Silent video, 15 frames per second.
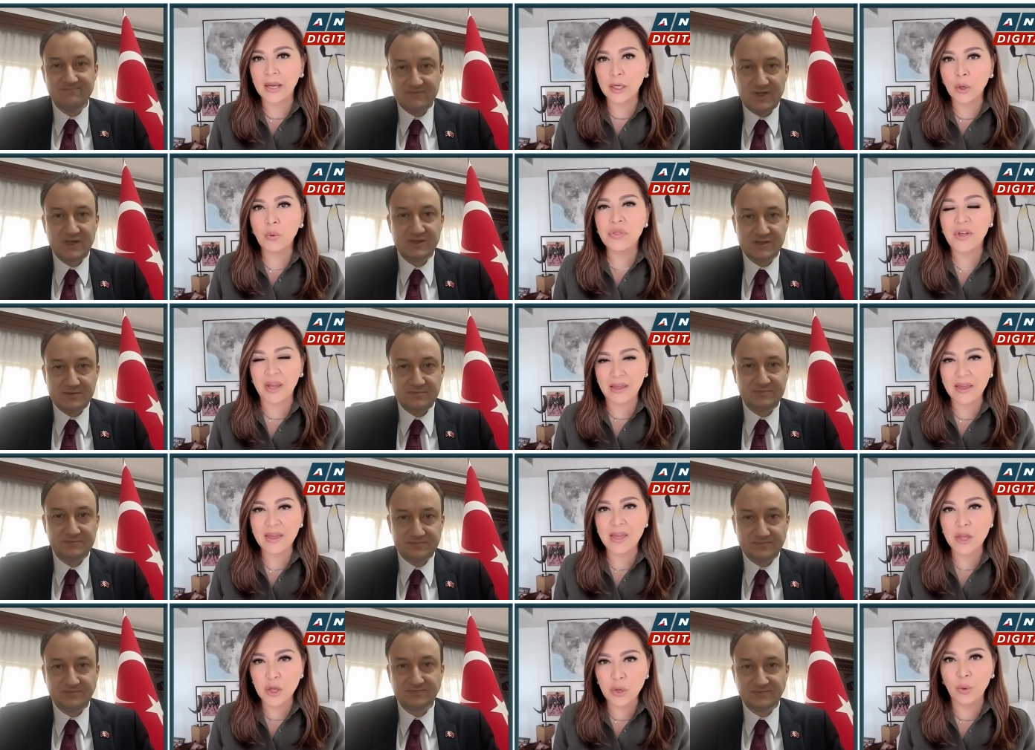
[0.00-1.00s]
Speaker 1: know the
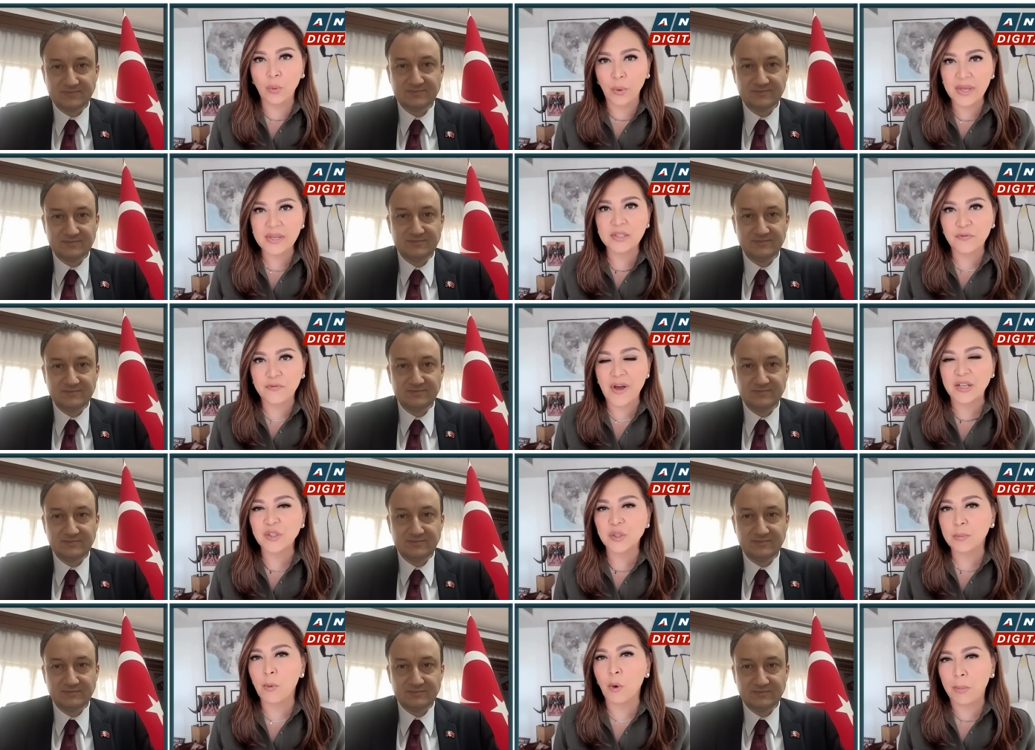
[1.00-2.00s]
EU is
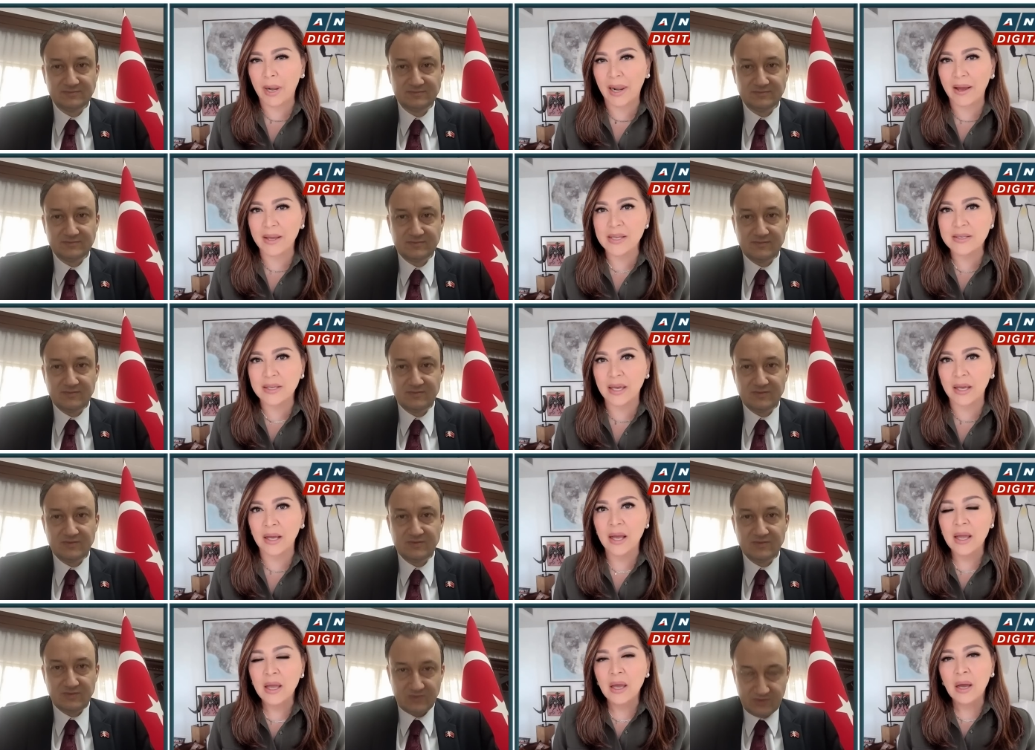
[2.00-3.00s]
fast mobilizing.
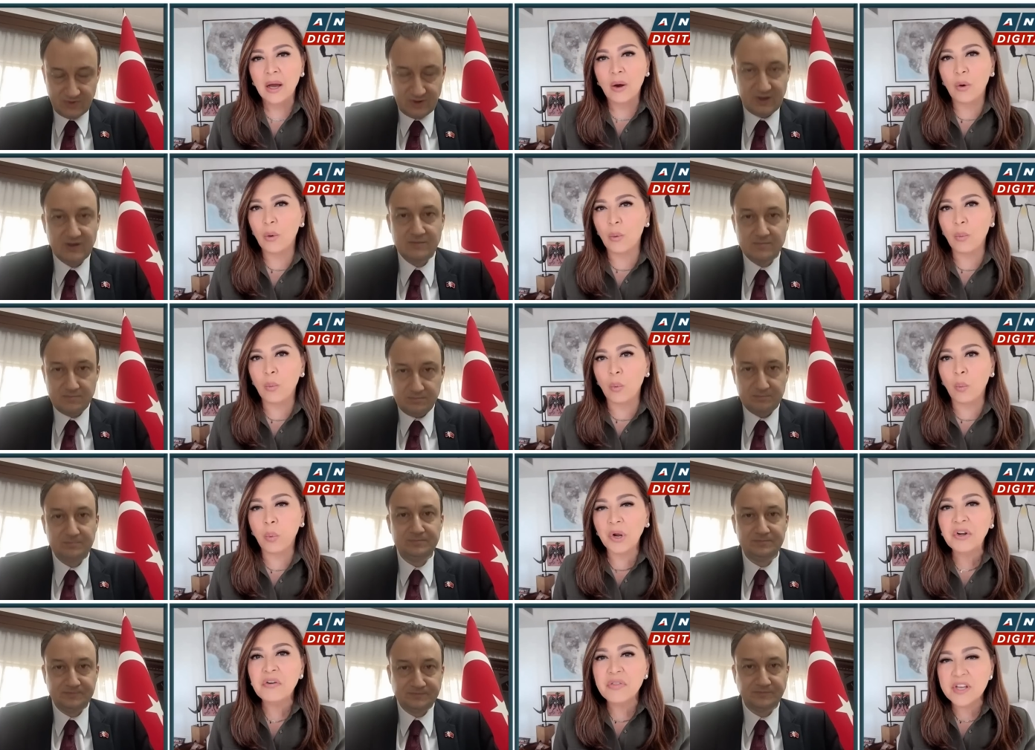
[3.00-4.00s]
What
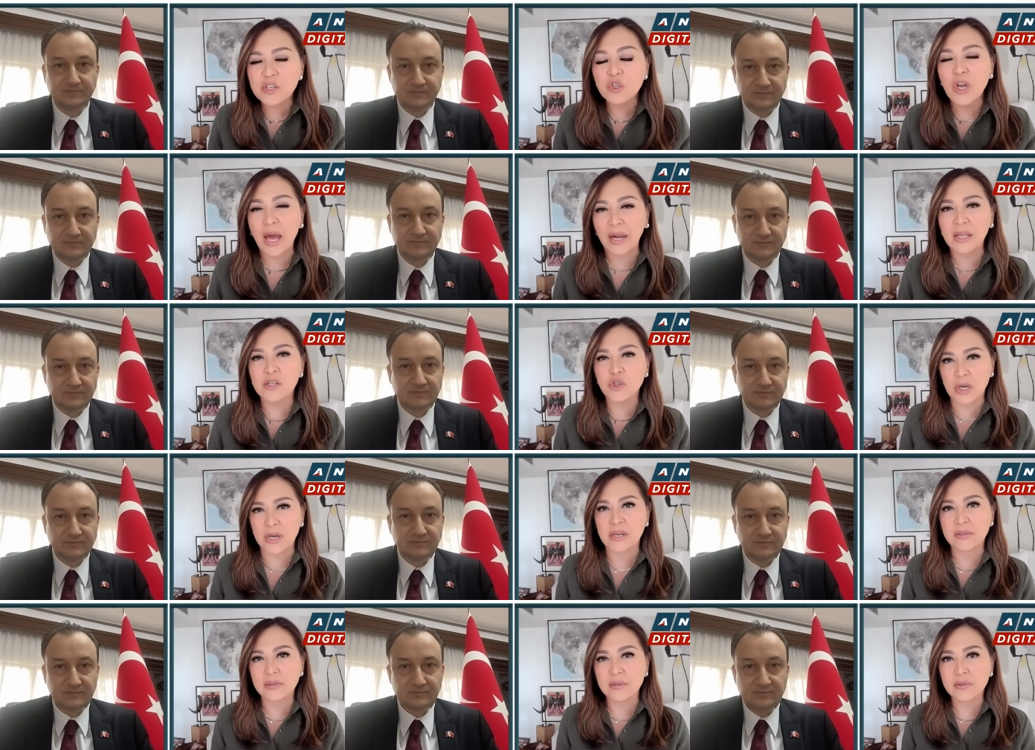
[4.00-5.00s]
are the
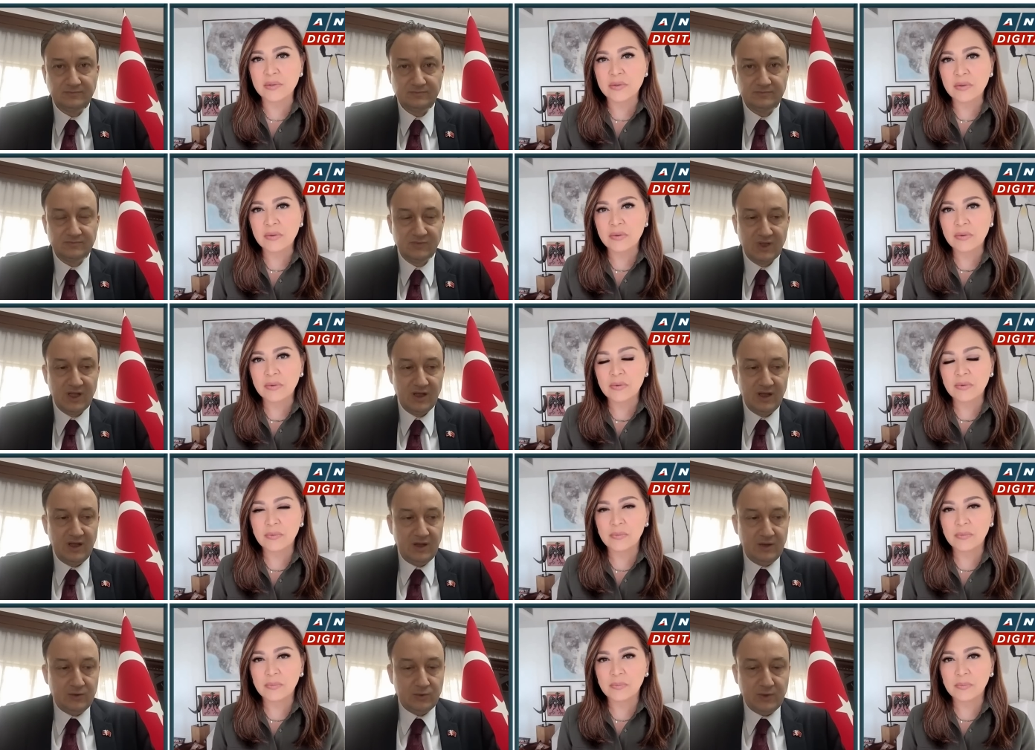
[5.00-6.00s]
challenges?
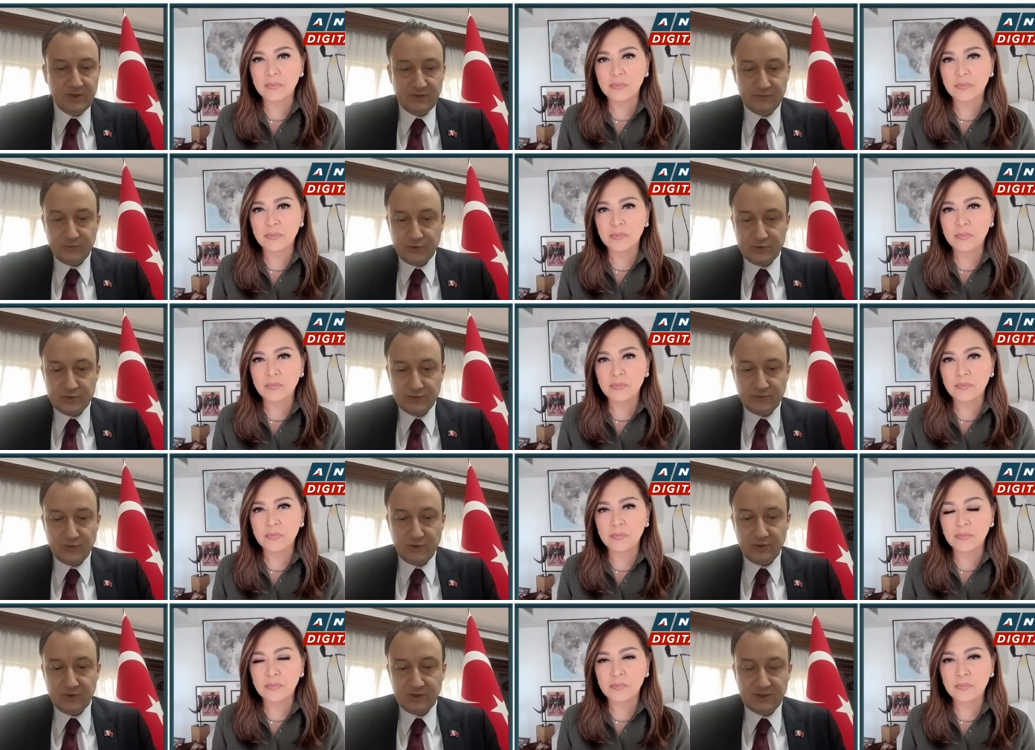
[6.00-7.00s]
Speaker 2: Well, first of
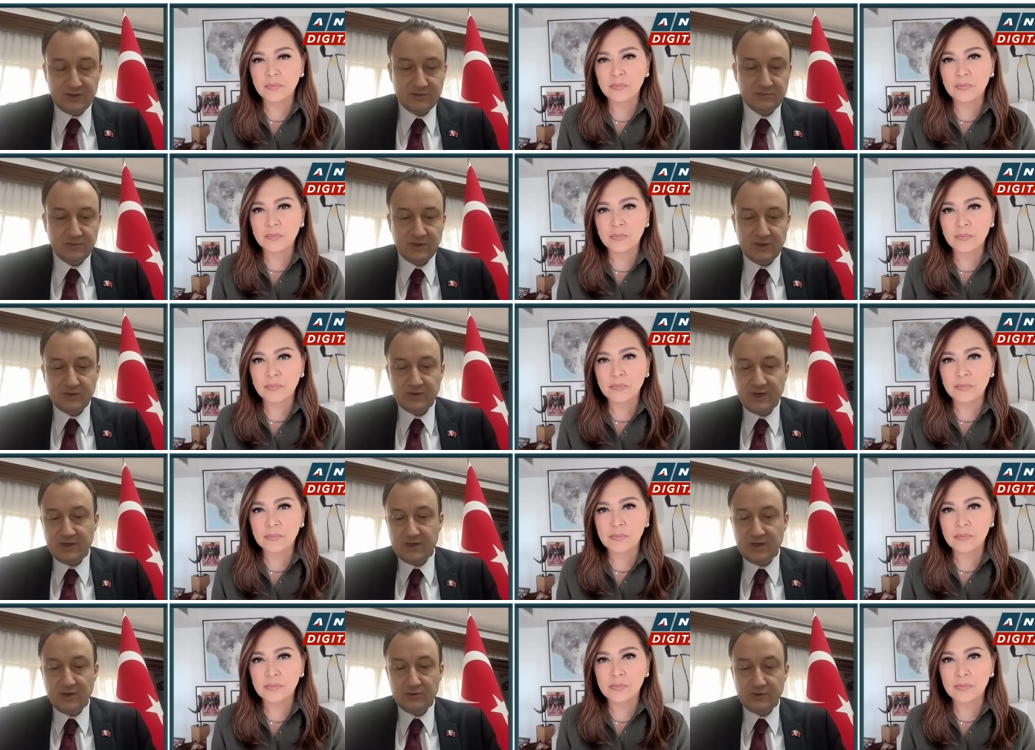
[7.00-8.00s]
all, uh, right
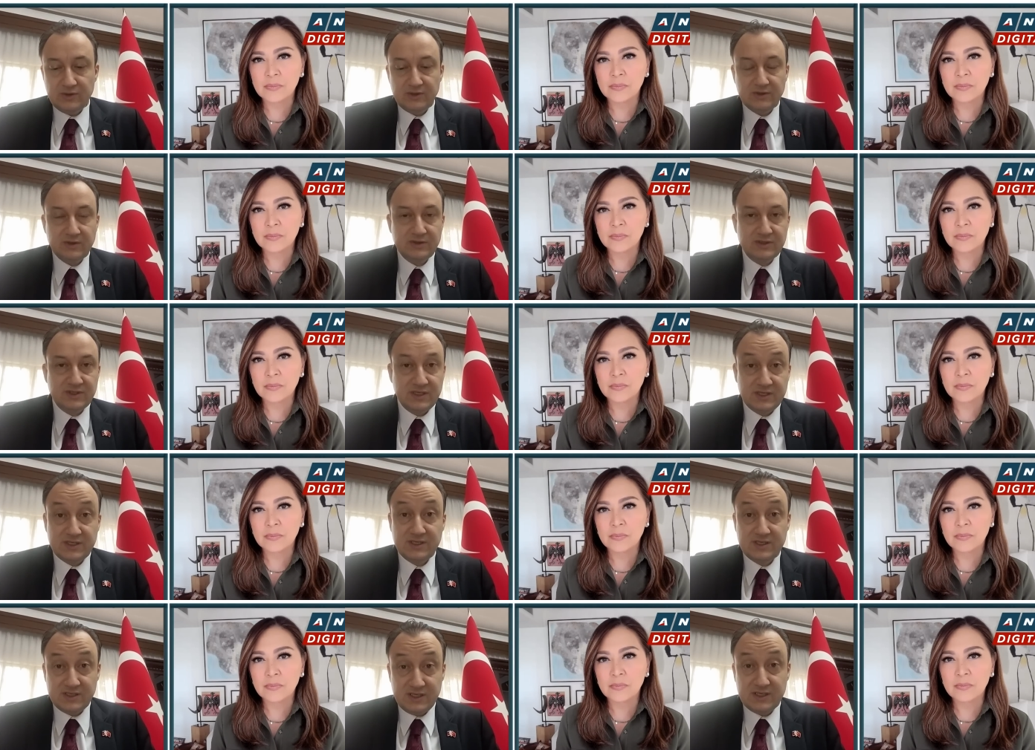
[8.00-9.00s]
now,
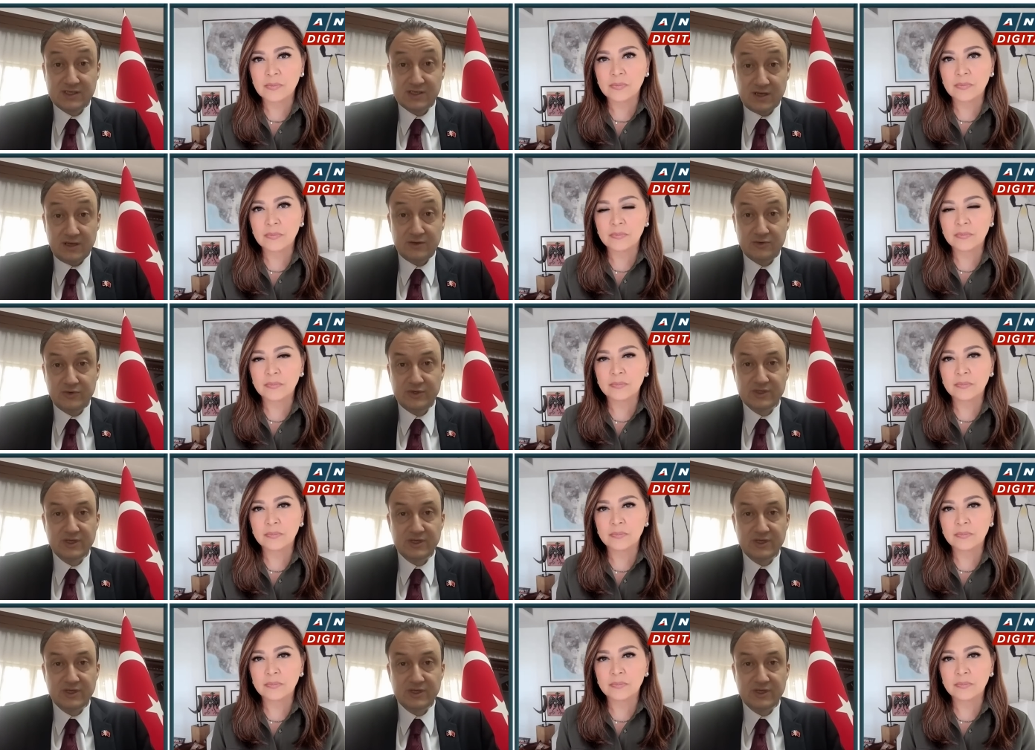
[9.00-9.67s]
66 countries